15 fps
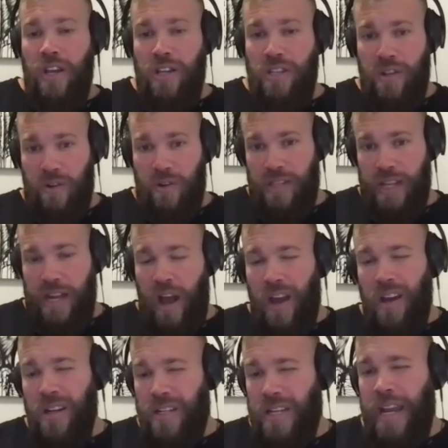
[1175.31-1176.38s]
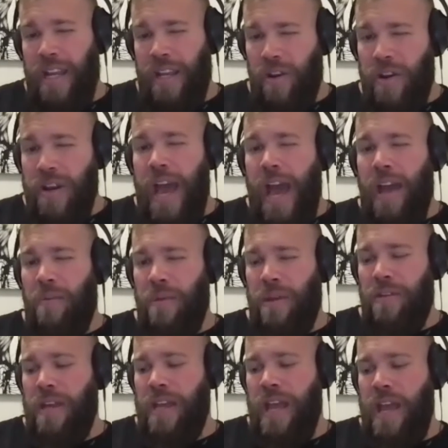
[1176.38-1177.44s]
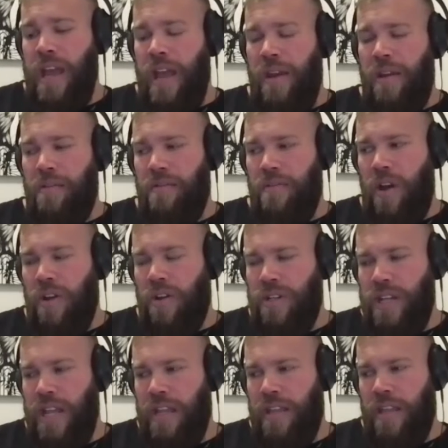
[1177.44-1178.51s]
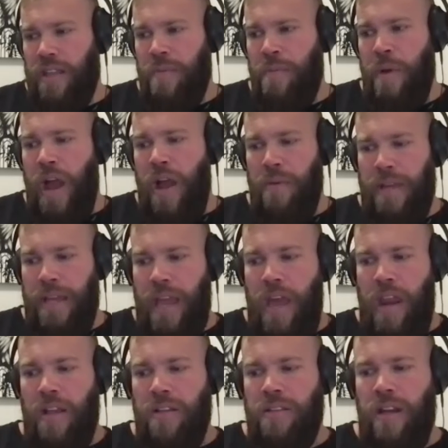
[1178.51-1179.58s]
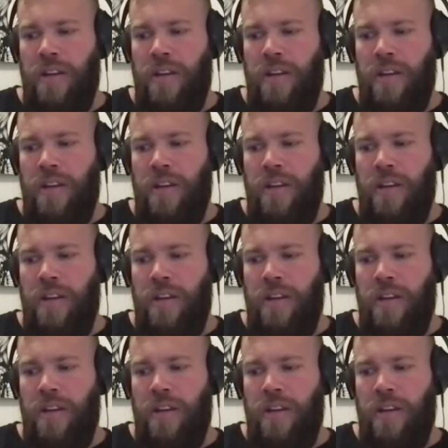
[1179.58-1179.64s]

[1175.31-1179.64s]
So it's like understanding your anatomy and understanding like the biomechanics,